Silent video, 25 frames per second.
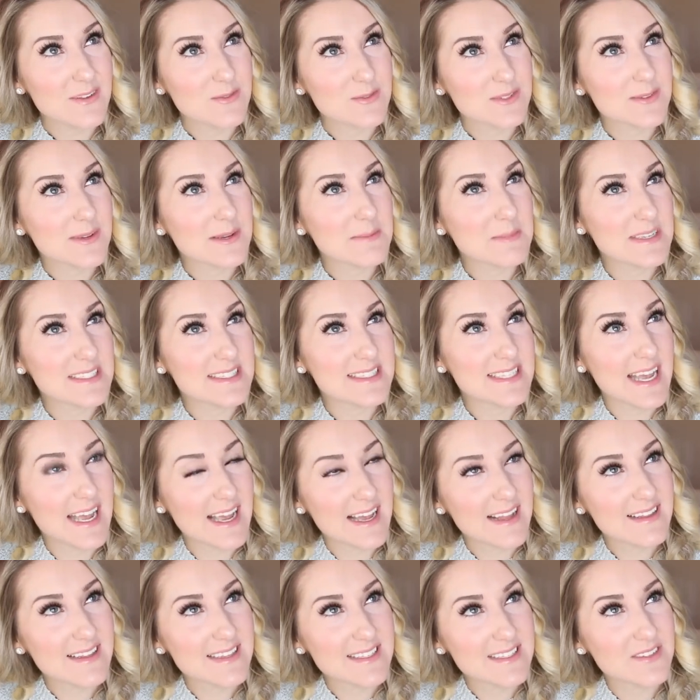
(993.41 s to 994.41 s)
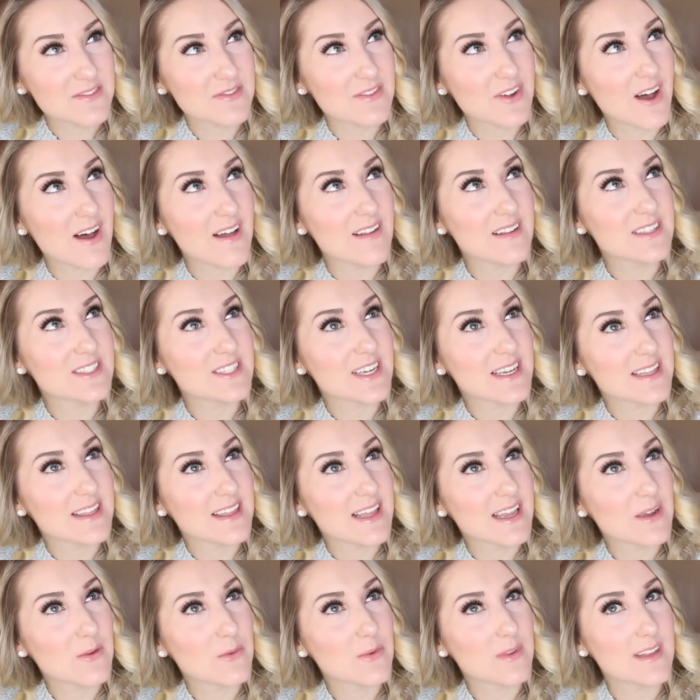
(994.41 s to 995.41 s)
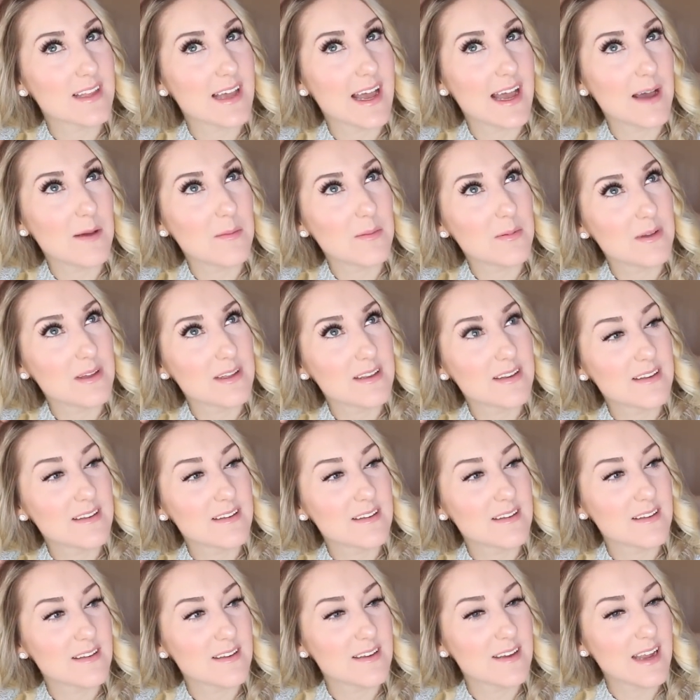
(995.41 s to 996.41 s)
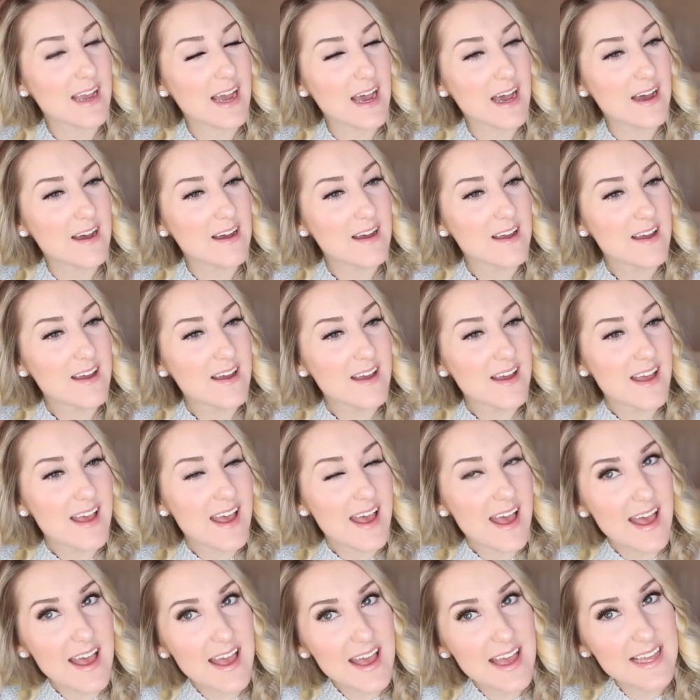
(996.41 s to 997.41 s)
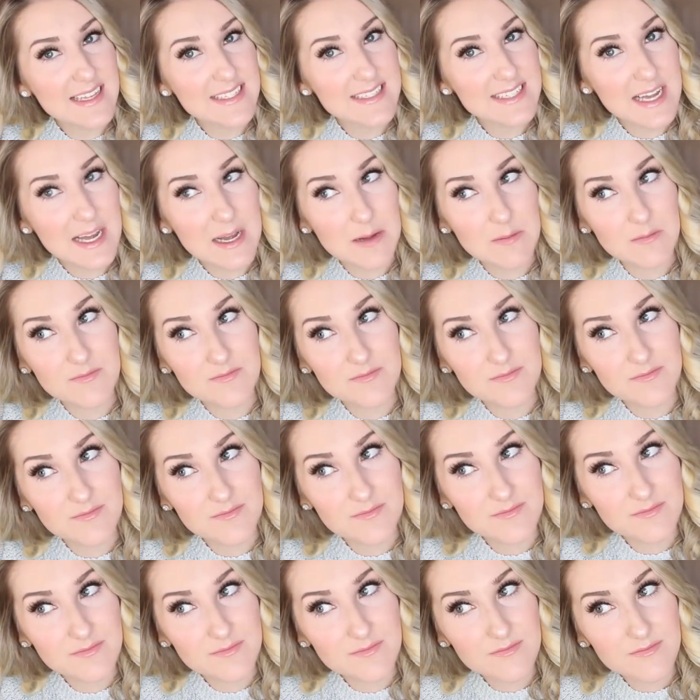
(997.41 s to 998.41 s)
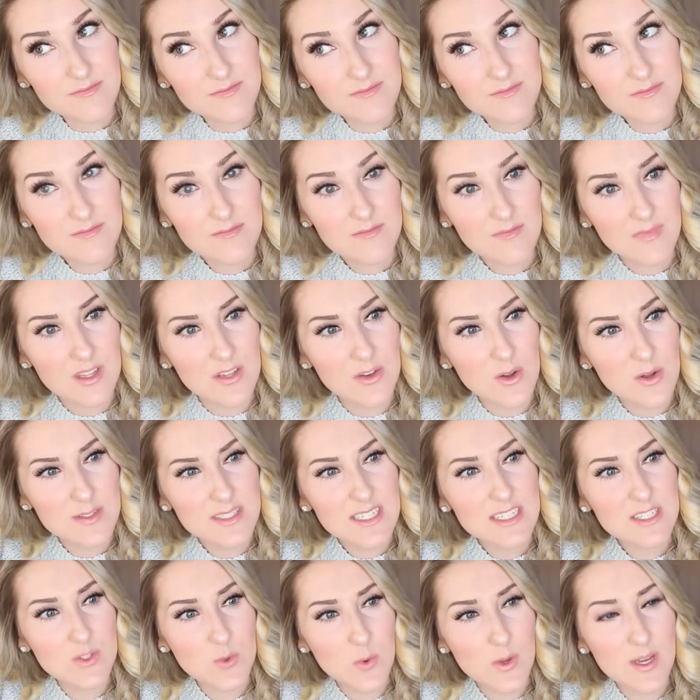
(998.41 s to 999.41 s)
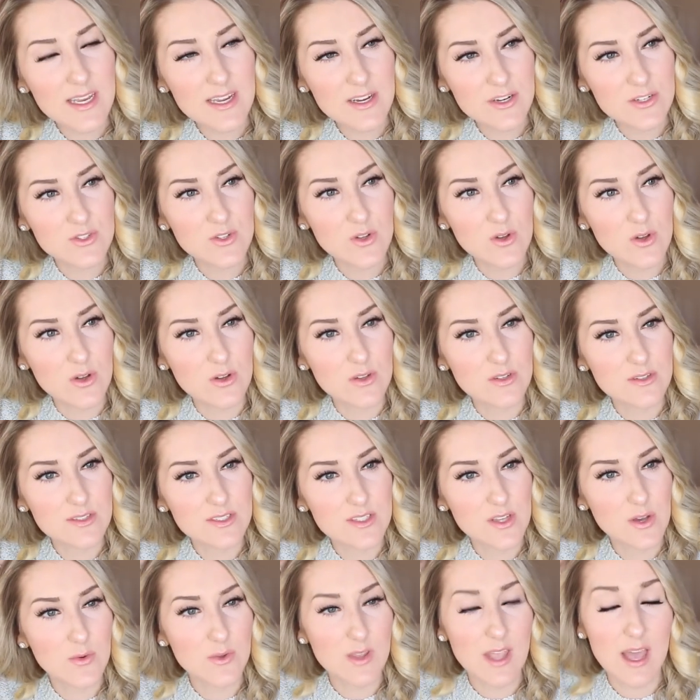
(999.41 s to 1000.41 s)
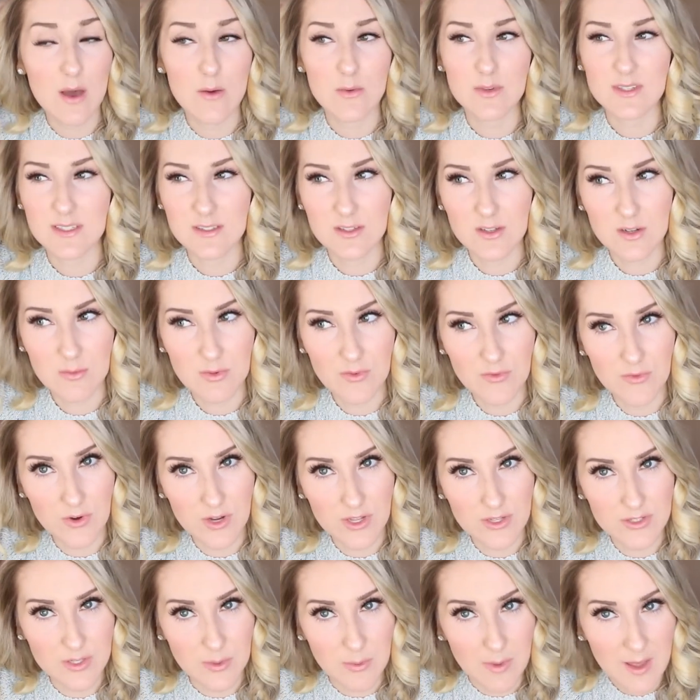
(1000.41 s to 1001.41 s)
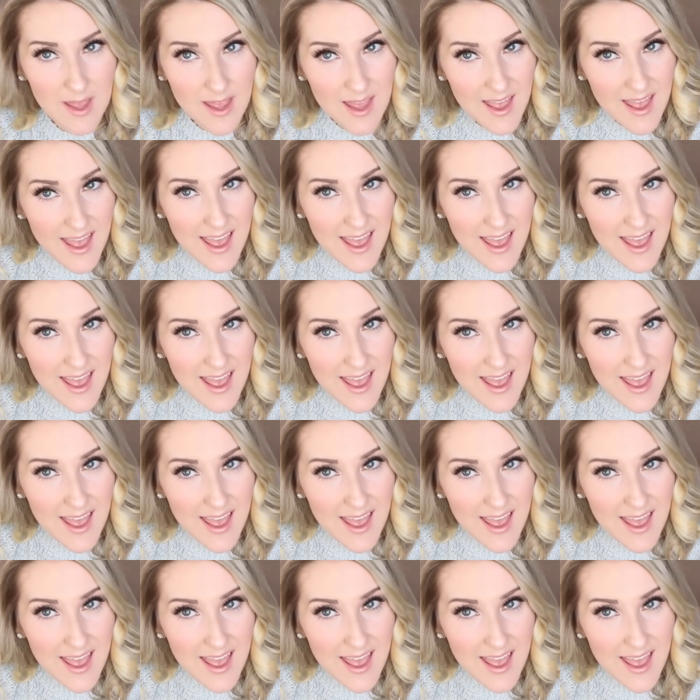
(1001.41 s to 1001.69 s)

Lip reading: It was like my tail end of college, I think, when that happened. Yeah. And I was like 20 years old. So yeah, it was a little before YouTube.